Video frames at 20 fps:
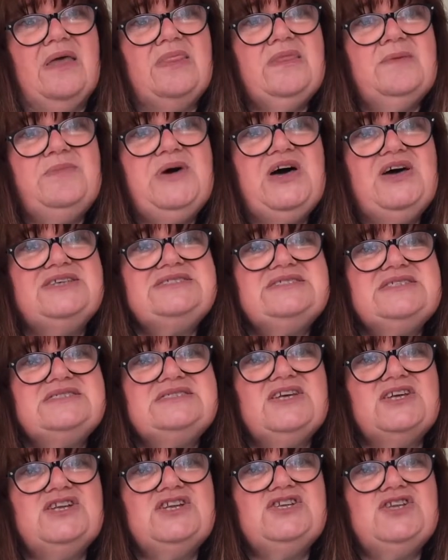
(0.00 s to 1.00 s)
And the person that's
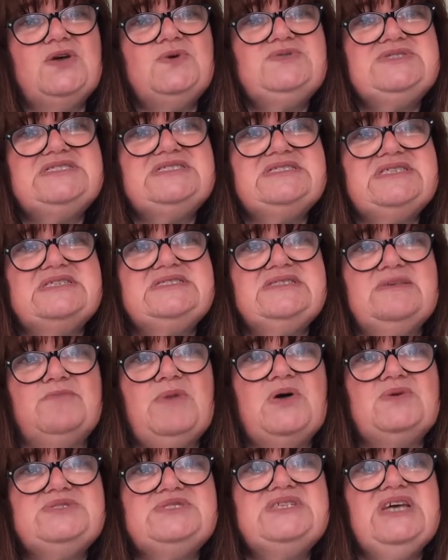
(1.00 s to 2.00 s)
going to notice this the
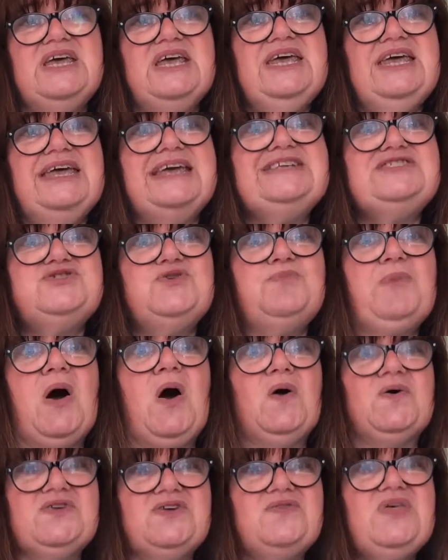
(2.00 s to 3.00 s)
most is your
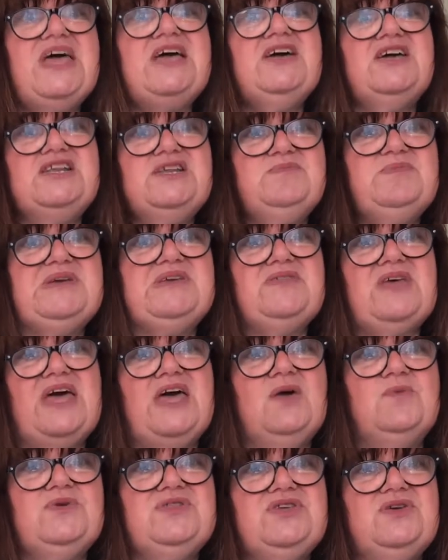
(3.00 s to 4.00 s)
partner. They're going to be
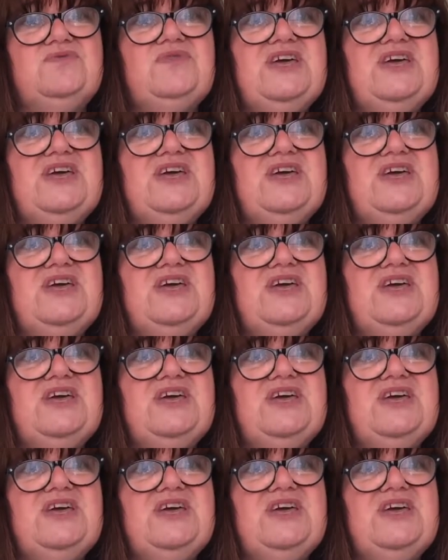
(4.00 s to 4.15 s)
there with you.